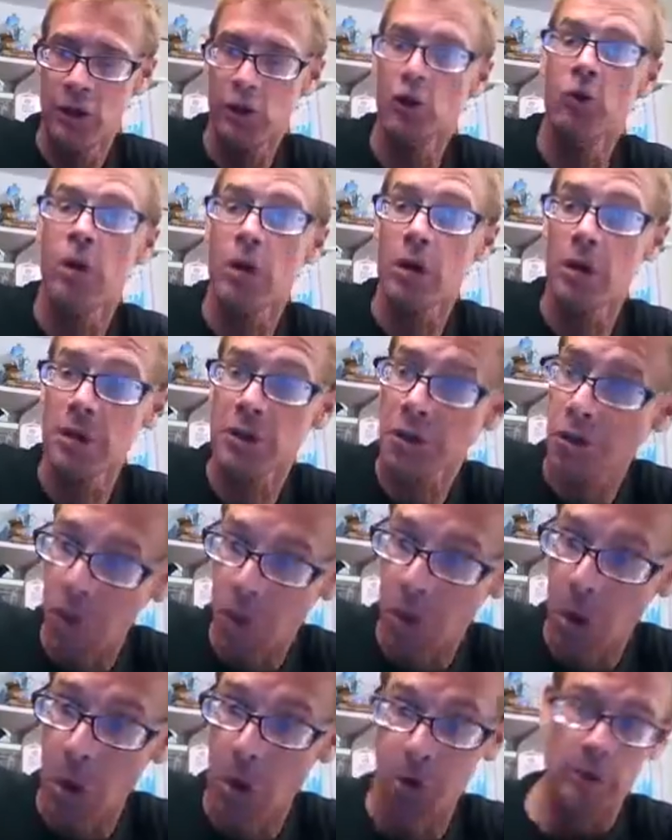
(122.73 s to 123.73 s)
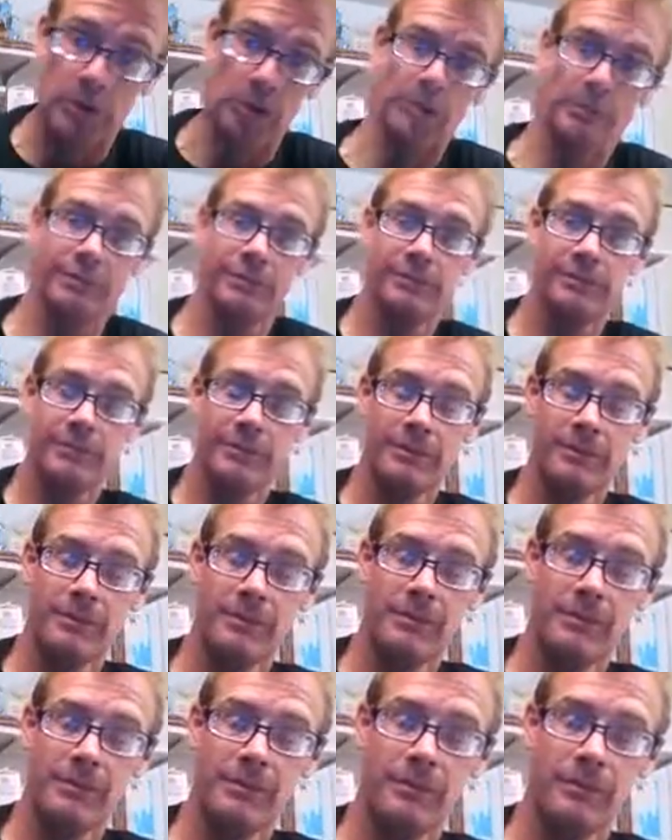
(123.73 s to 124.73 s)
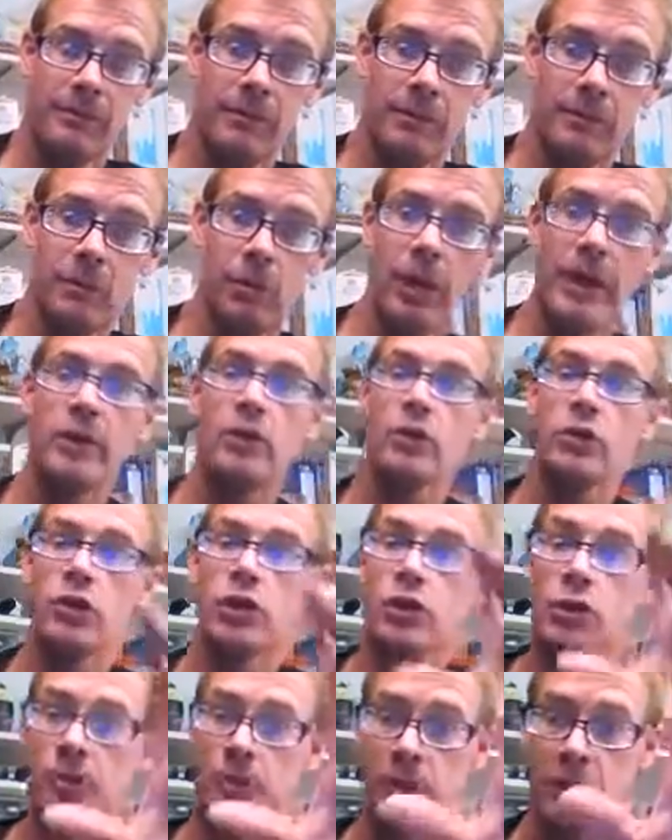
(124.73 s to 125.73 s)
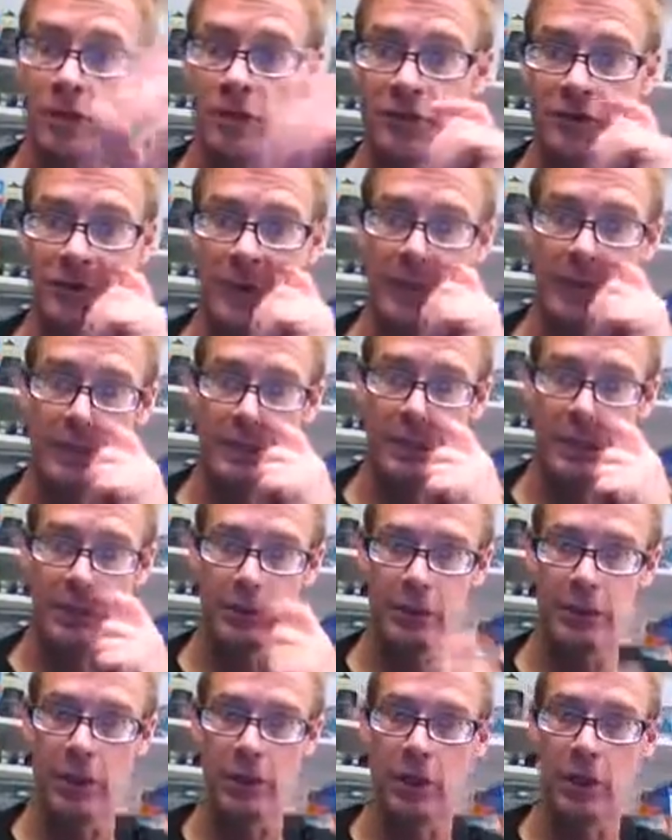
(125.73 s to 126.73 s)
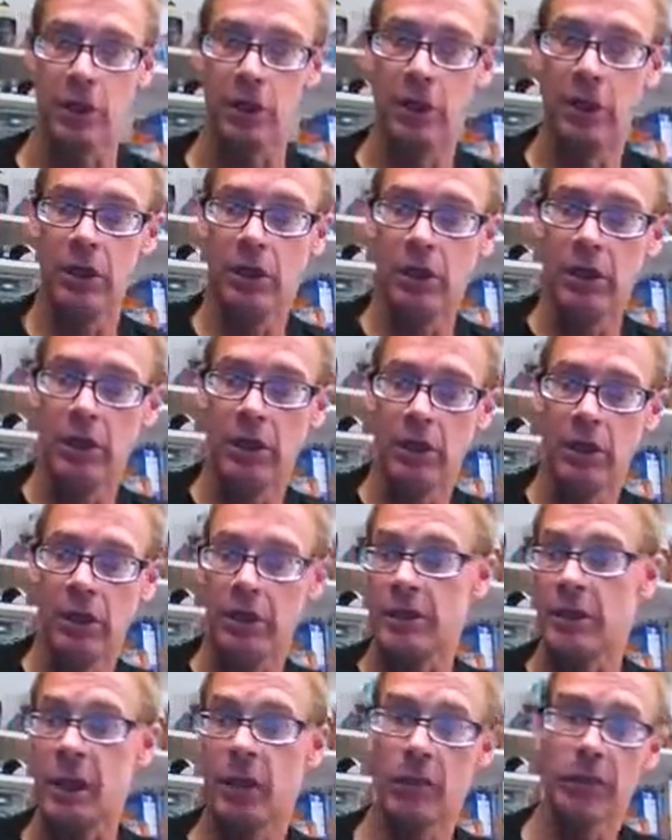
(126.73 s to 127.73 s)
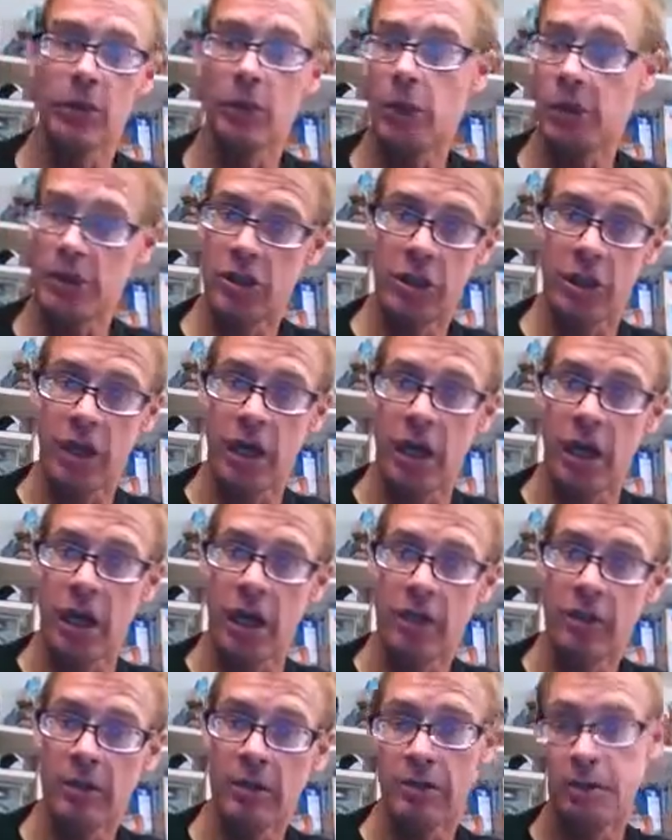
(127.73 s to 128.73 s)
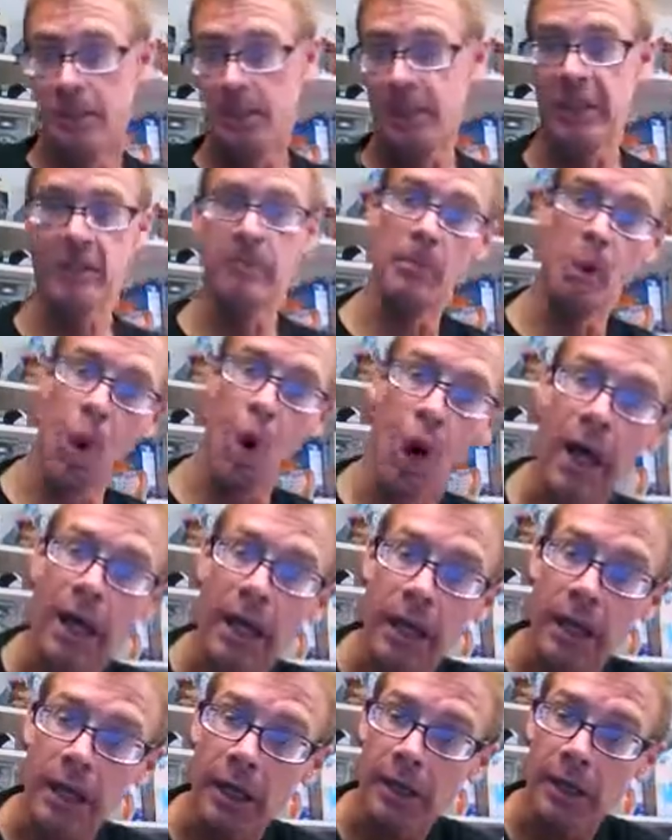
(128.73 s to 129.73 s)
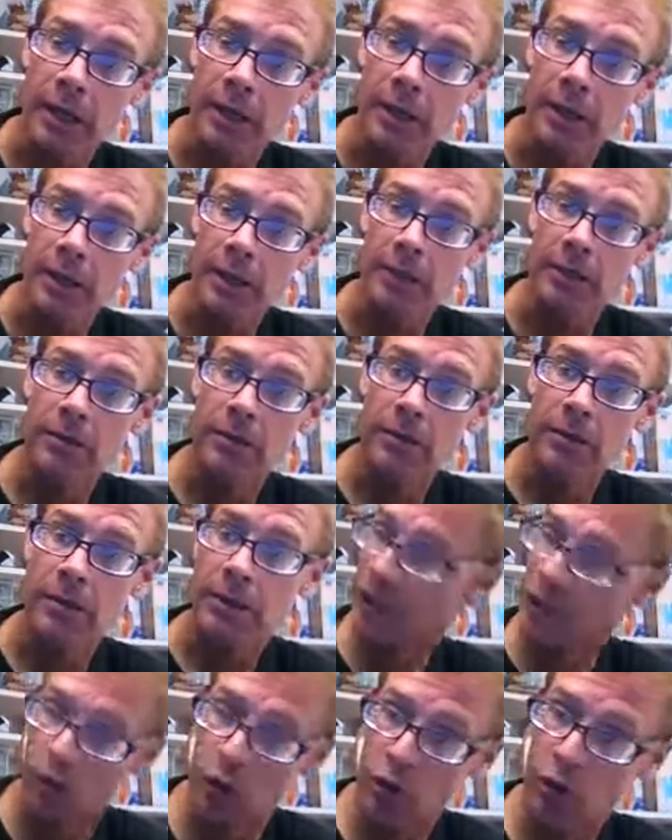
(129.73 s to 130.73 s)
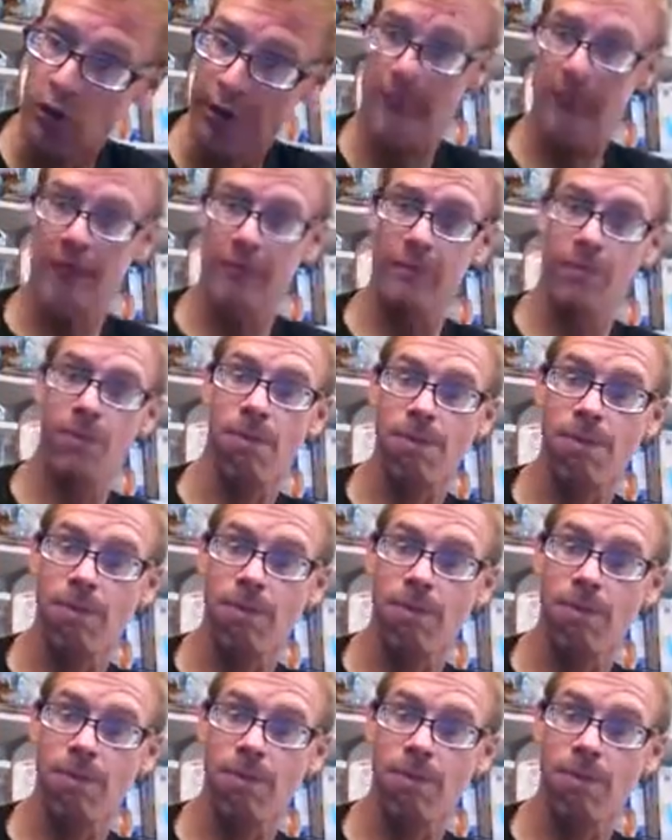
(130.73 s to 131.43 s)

You are a troll. Why don't you put your face out there and tell me what you got, big boy? Can you do that?